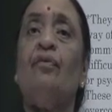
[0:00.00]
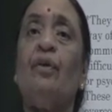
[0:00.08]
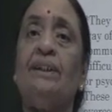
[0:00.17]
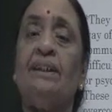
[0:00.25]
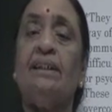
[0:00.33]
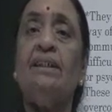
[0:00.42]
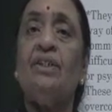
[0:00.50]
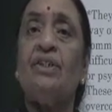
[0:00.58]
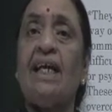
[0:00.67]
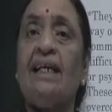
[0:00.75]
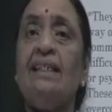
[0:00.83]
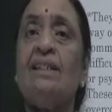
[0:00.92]
for the
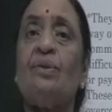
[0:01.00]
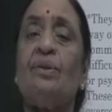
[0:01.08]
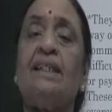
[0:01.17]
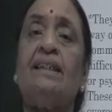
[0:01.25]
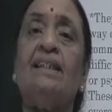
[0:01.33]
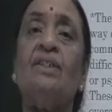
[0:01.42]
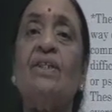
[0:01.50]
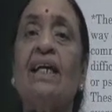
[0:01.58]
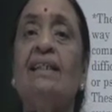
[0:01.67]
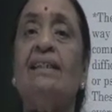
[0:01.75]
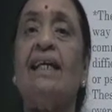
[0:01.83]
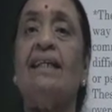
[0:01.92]
child so that the
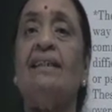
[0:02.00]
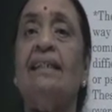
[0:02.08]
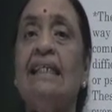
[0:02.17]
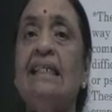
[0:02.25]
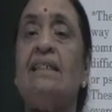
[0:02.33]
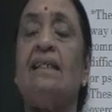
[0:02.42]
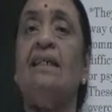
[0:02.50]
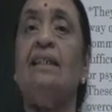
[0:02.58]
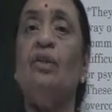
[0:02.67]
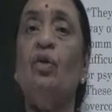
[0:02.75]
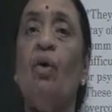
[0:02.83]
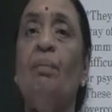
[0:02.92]
child can lead
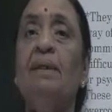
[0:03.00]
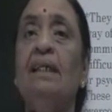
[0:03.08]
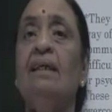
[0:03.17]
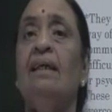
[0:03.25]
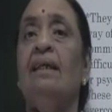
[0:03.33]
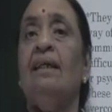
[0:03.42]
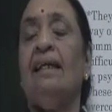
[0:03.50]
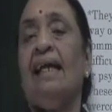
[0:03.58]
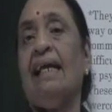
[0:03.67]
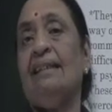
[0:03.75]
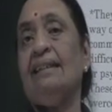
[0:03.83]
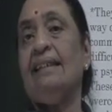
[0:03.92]
a normal,
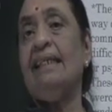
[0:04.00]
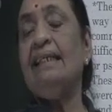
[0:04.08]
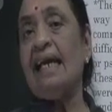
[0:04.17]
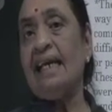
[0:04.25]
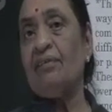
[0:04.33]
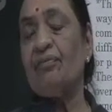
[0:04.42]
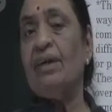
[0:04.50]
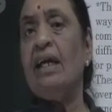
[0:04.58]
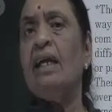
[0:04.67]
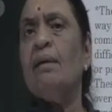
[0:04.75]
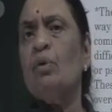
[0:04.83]
healthy life.